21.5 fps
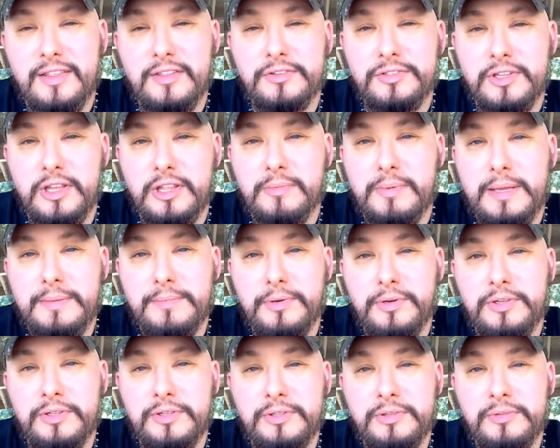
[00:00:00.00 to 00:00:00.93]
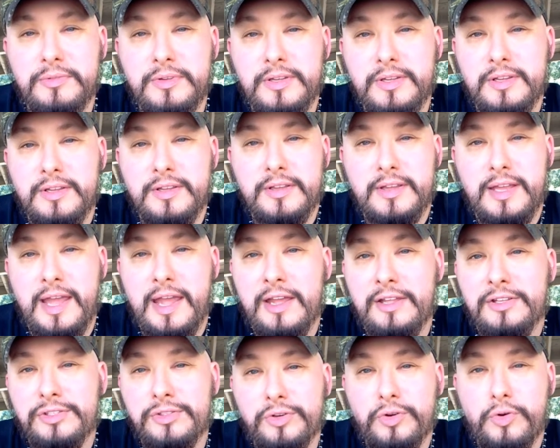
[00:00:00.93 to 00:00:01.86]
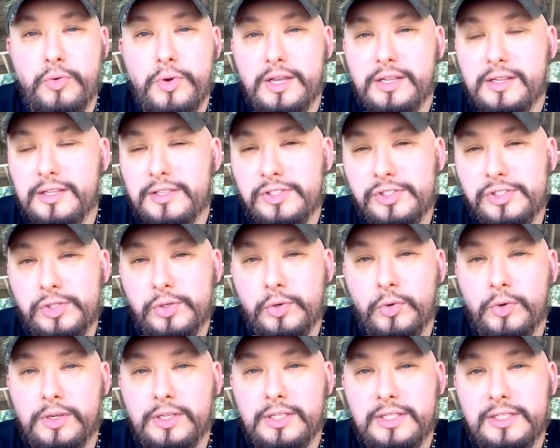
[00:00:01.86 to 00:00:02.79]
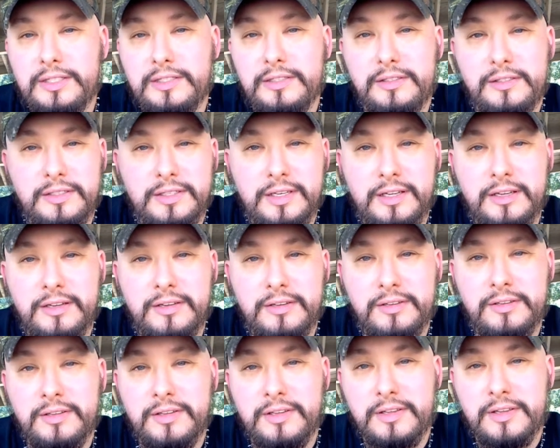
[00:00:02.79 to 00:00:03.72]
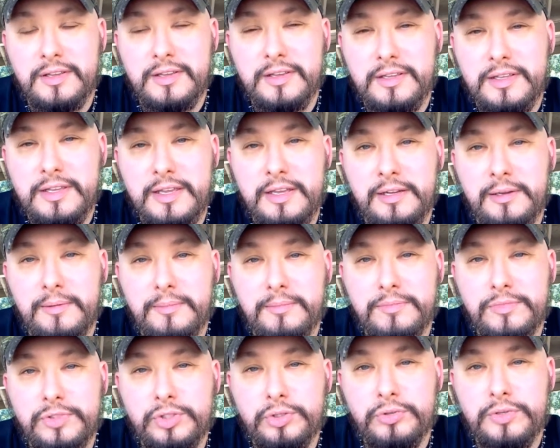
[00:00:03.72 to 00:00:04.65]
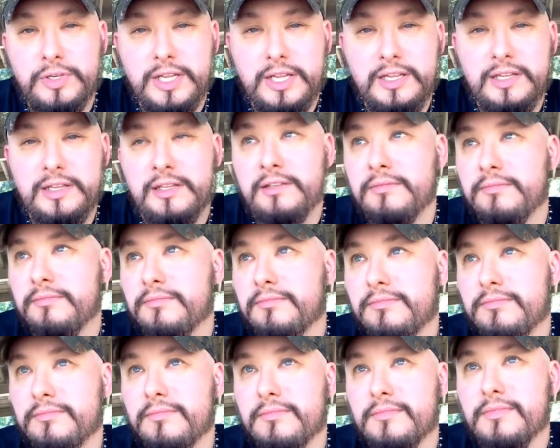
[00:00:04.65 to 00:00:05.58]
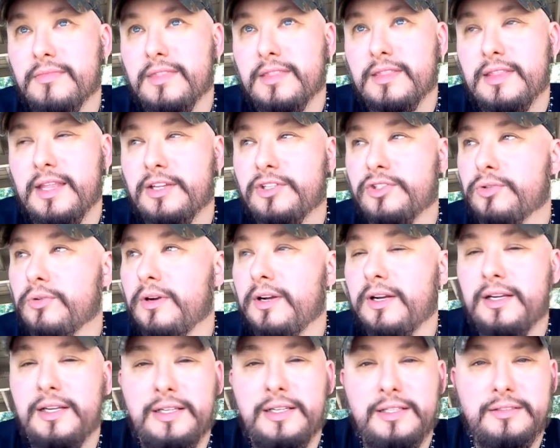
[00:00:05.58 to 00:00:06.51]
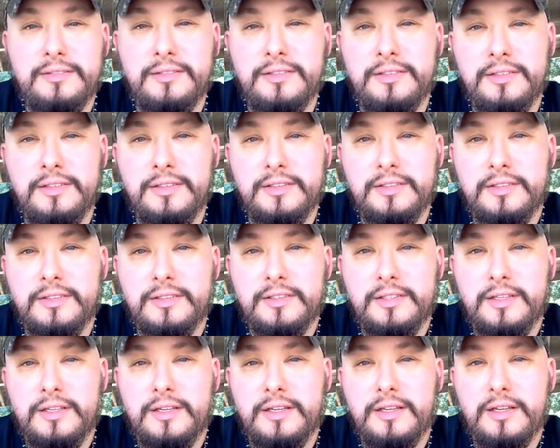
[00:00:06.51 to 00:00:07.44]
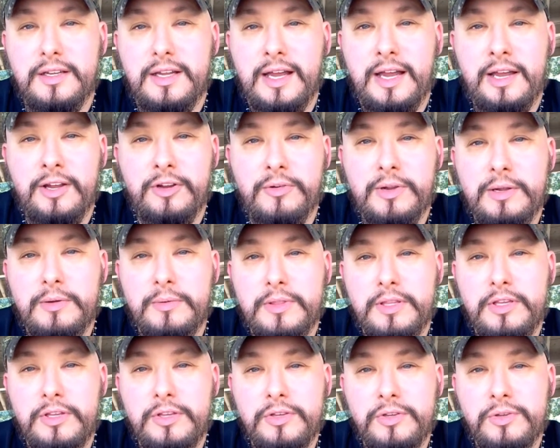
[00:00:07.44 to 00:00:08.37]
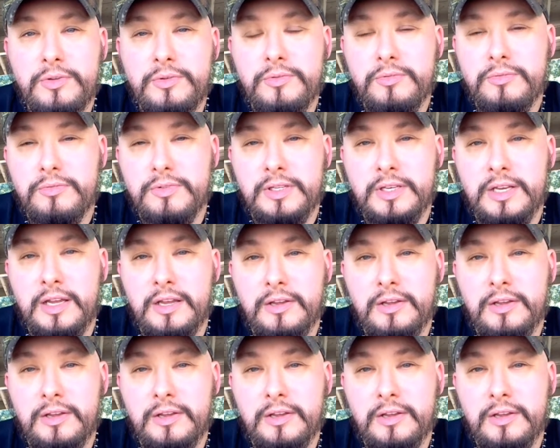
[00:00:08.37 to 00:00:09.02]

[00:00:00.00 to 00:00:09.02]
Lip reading: And there's other people who answer quickly and shortly. Yep, sure did. That's right. I agree with you.